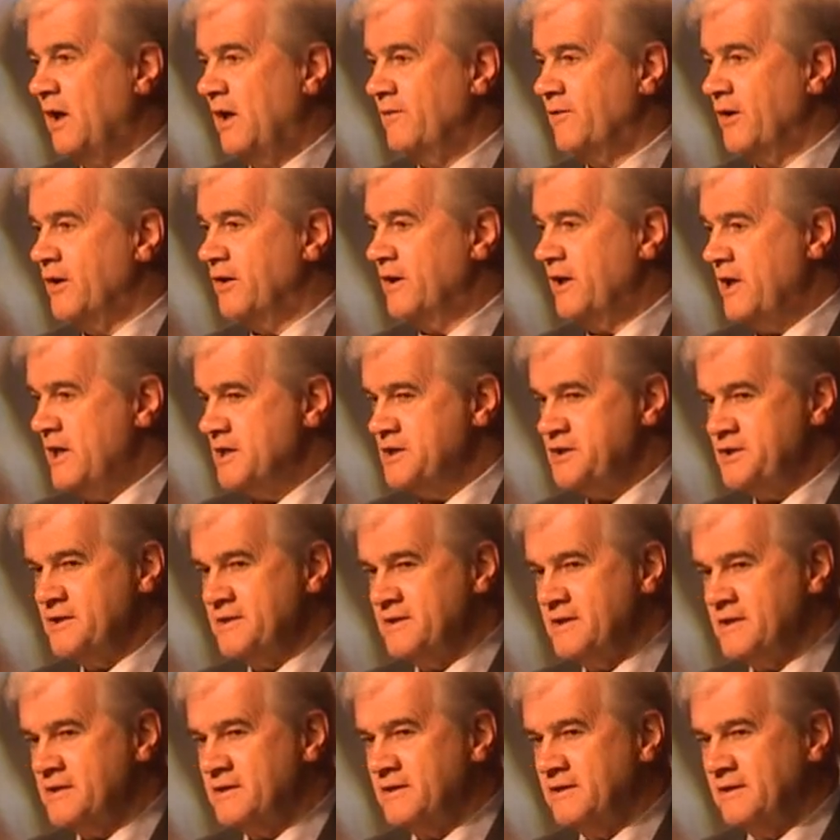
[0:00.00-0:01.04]
of our
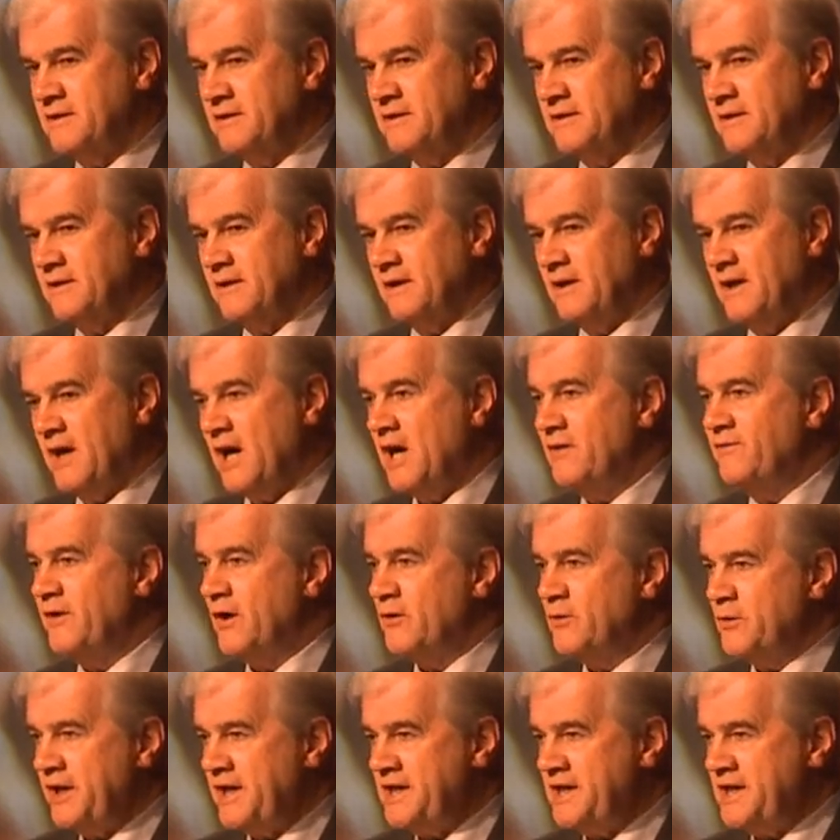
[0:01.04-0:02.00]
conscience, of our